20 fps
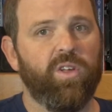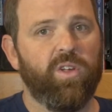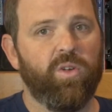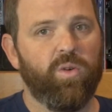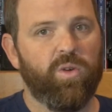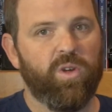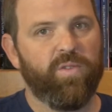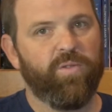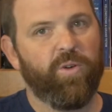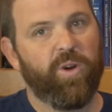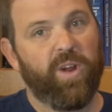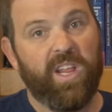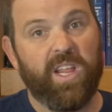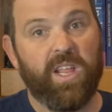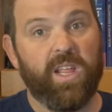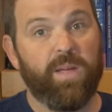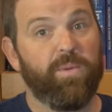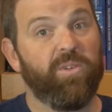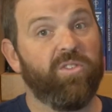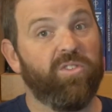You can convert
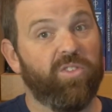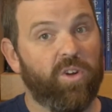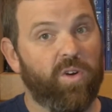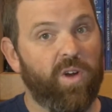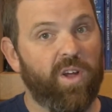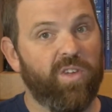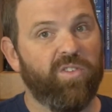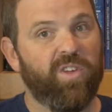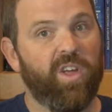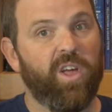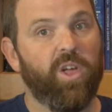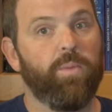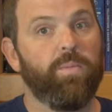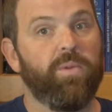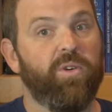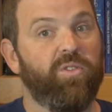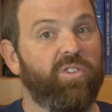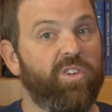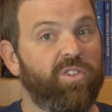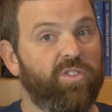any image to grayscale.
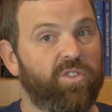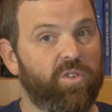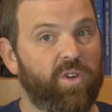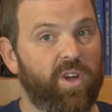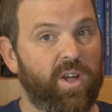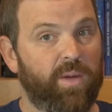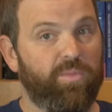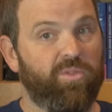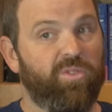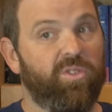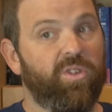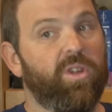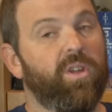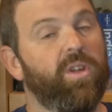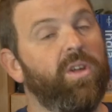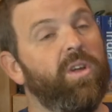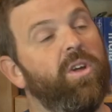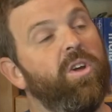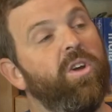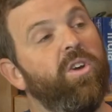Most histograms
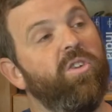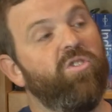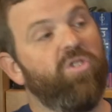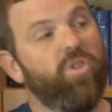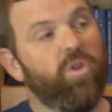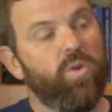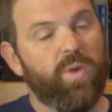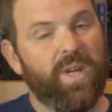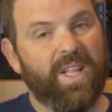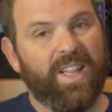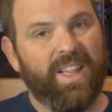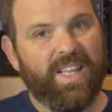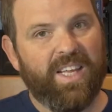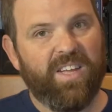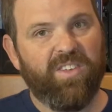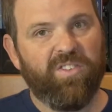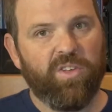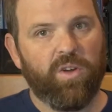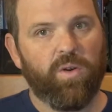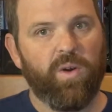show you at
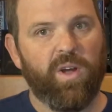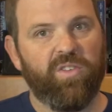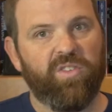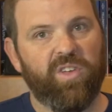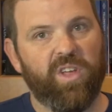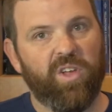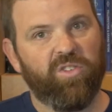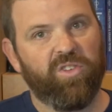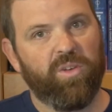least the grayscale.